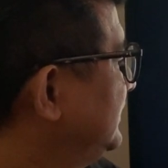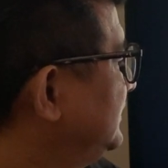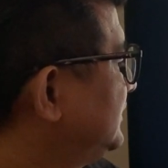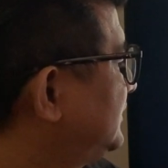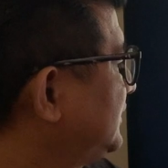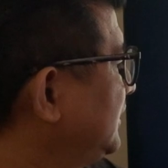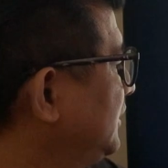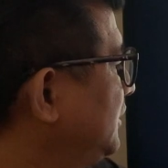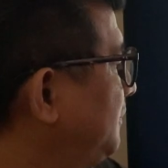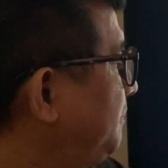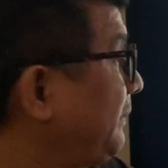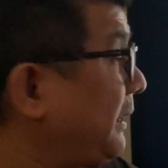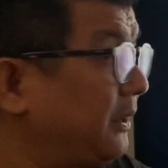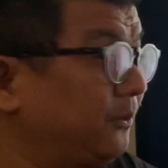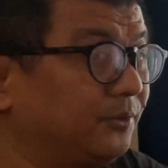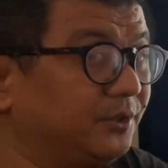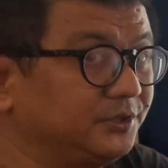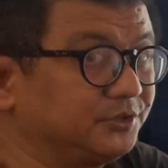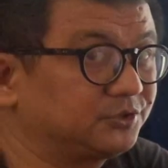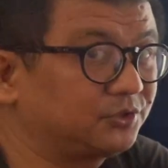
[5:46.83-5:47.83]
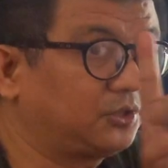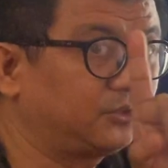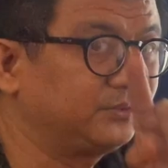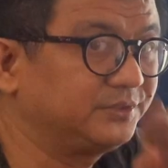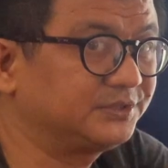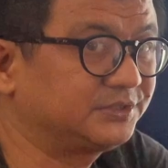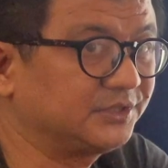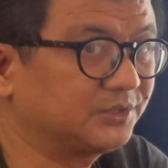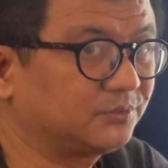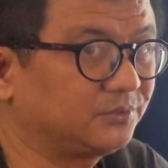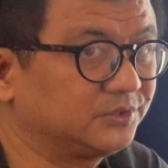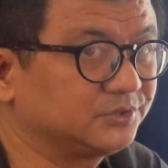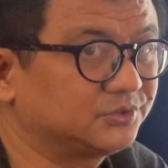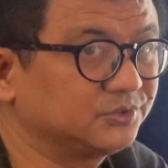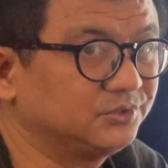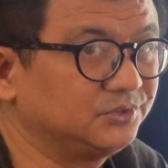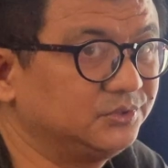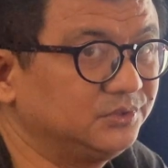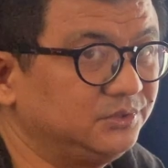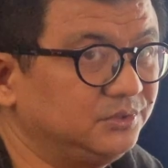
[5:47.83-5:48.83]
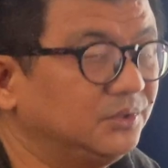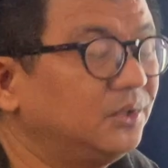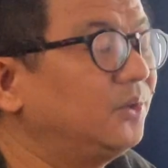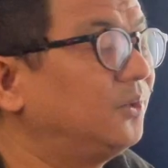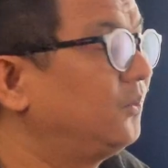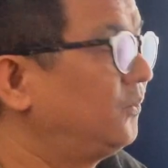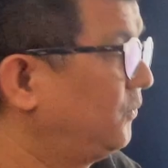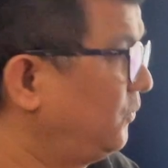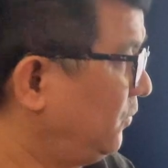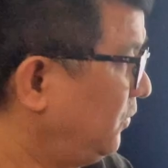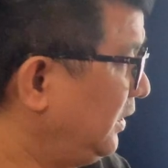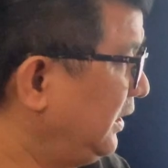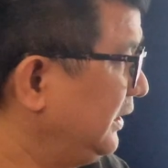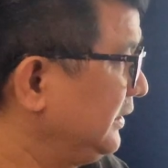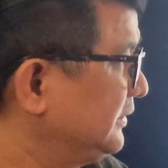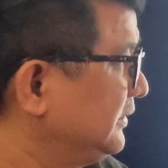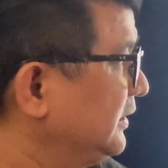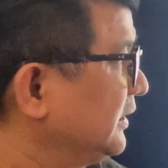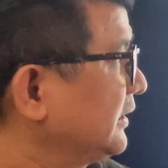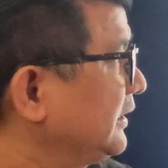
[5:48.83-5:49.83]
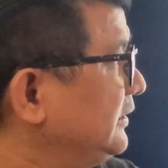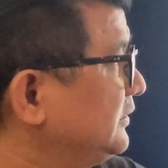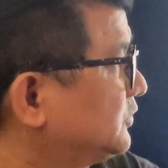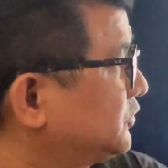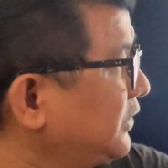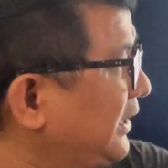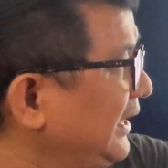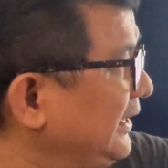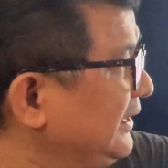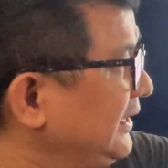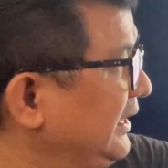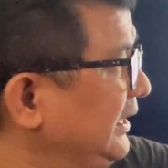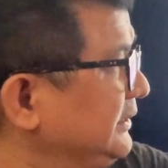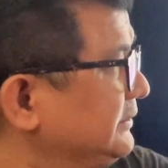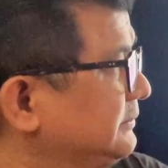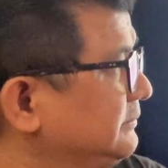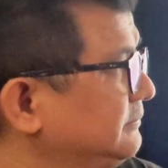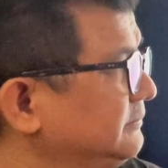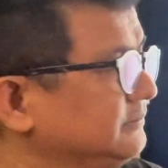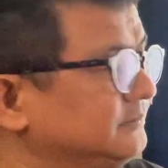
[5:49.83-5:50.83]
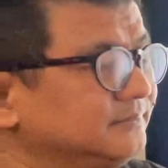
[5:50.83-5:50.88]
0 power is always equal to 1. Okay, try that.